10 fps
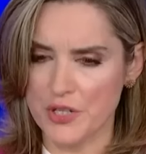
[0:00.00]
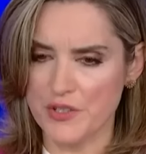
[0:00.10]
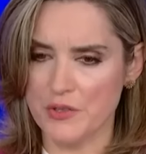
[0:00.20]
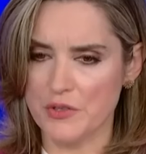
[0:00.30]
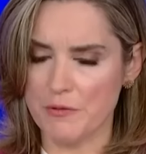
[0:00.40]

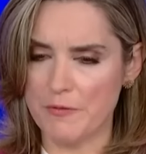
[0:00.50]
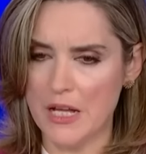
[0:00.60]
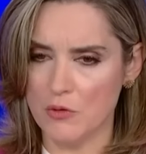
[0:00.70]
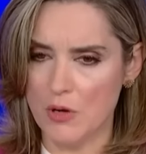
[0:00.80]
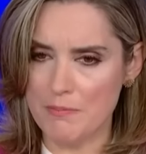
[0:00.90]
just to
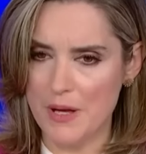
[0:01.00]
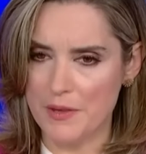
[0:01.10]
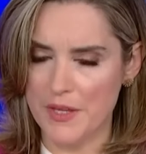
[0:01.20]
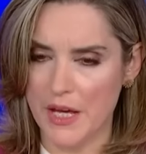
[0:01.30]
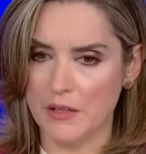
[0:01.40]
follow up
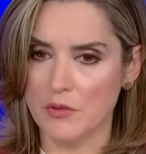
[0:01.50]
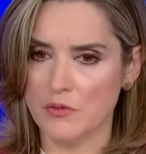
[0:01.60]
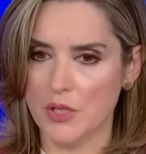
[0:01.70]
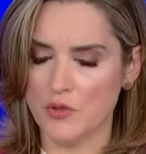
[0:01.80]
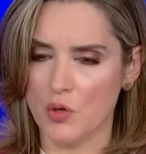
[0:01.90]
on that,
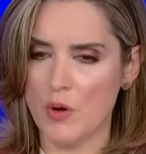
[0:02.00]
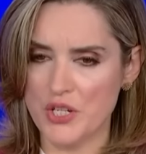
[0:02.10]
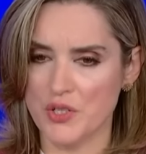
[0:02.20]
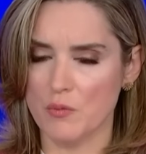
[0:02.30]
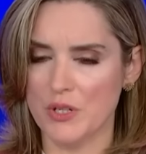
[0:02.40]
the
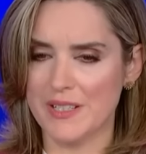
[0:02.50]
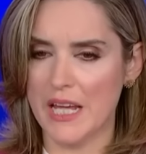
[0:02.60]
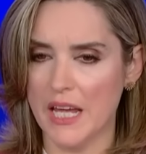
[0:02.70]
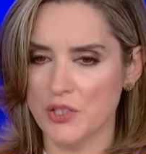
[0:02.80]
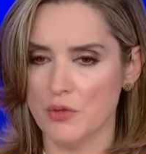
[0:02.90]
question
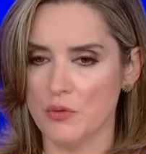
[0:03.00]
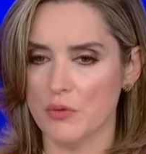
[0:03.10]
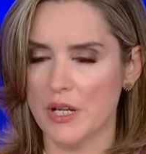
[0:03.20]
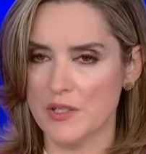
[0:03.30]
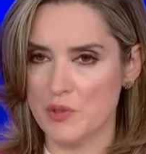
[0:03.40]
was, can
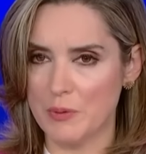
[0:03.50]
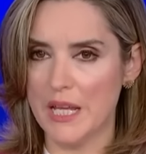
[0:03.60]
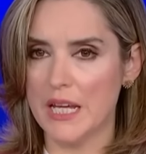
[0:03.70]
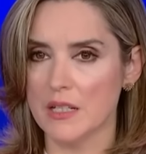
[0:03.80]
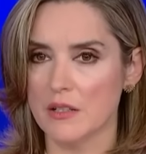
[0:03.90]
you
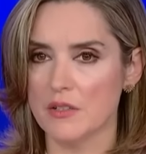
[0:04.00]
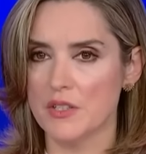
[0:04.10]
explain